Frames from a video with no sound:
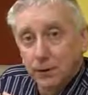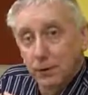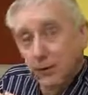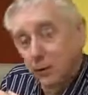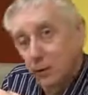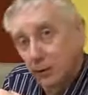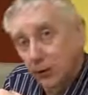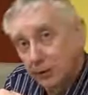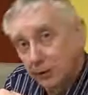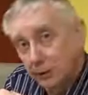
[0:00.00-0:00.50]

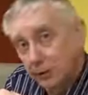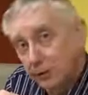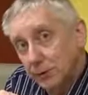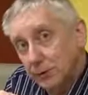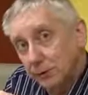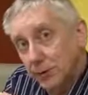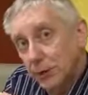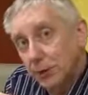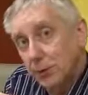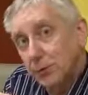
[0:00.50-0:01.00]
You
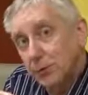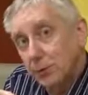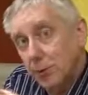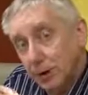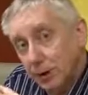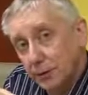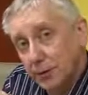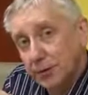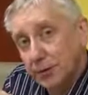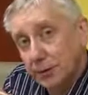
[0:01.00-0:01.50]
identify
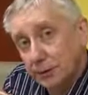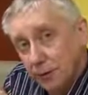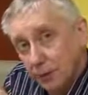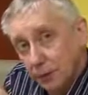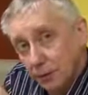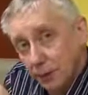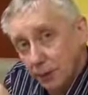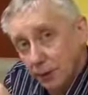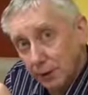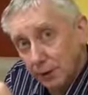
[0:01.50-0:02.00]

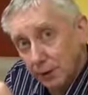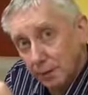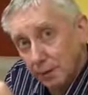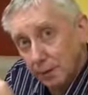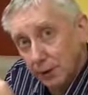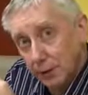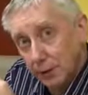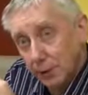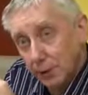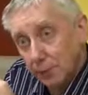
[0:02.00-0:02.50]
criteria
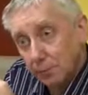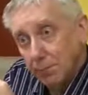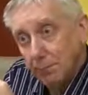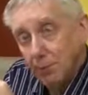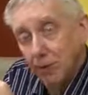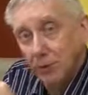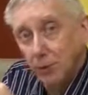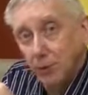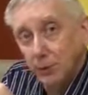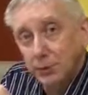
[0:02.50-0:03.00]

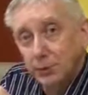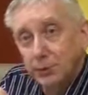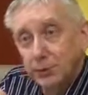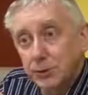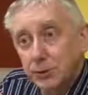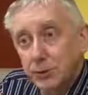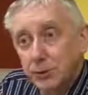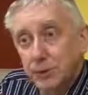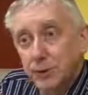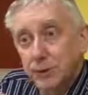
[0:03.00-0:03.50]
by which
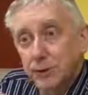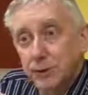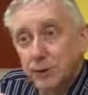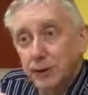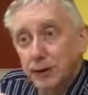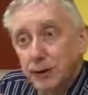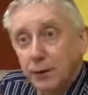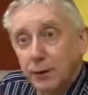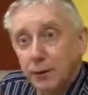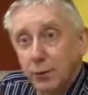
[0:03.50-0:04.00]
you can
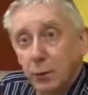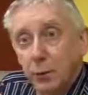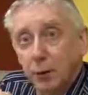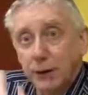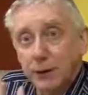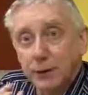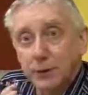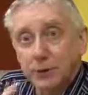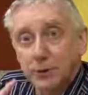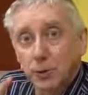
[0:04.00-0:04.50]
then
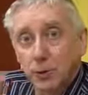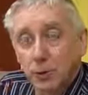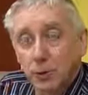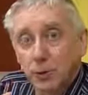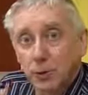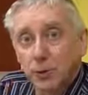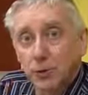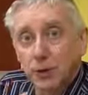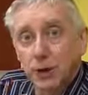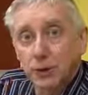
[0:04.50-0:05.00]
weight or
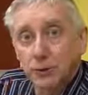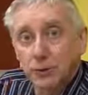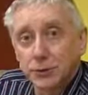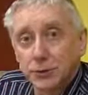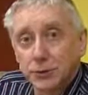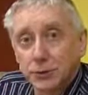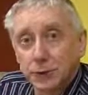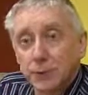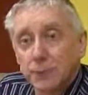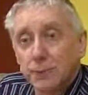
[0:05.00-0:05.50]

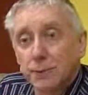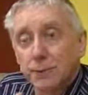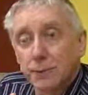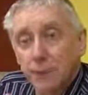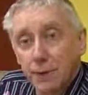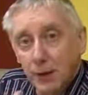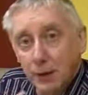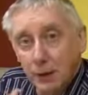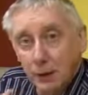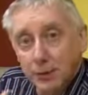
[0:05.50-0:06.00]
judge the
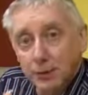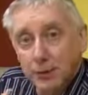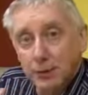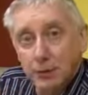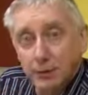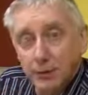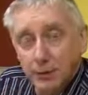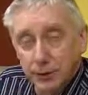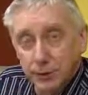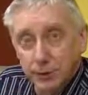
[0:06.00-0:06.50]
merits
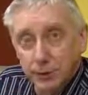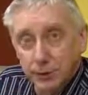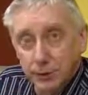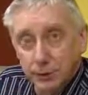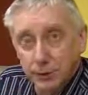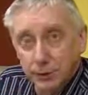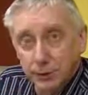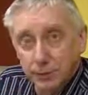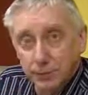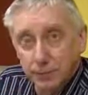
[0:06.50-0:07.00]
of each
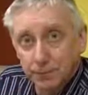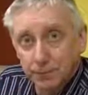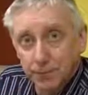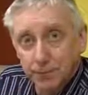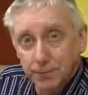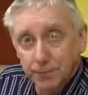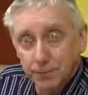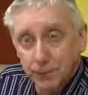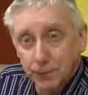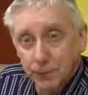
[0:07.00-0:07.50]
option.
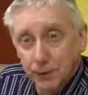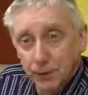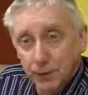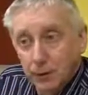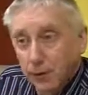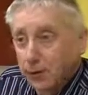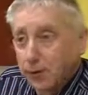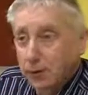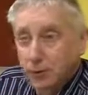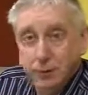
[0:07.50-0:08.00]

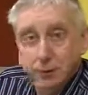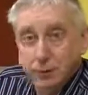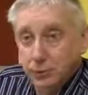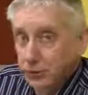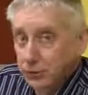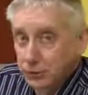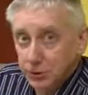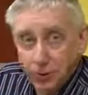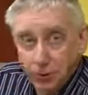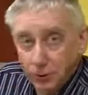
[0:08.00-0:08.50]
You
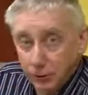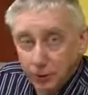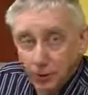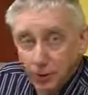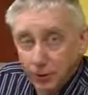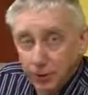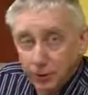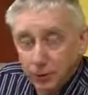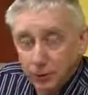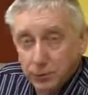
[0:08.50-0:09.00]

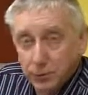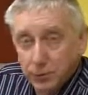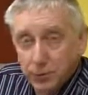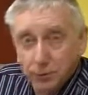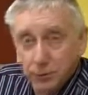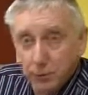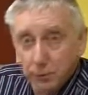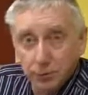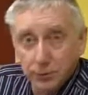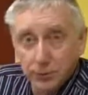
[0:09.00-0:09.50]
score
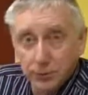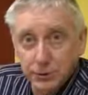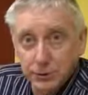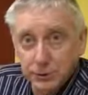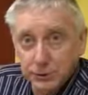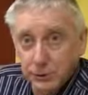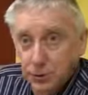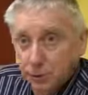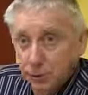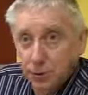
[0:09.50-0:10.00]
those
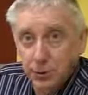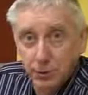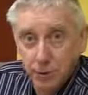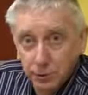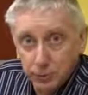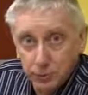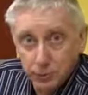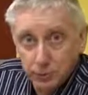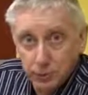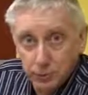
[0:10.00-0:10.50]
options up
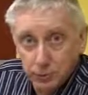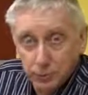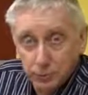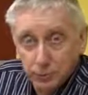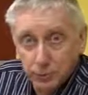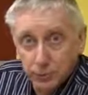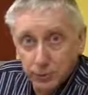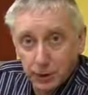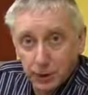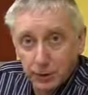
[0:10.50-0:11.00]
using
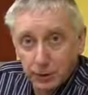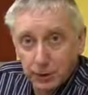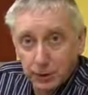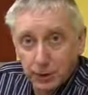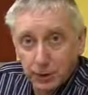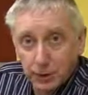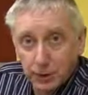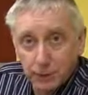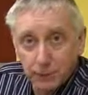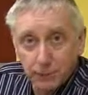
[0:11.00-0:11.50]
those
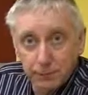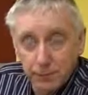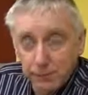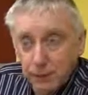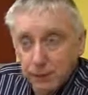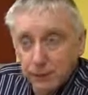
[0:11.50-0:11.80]
criteria,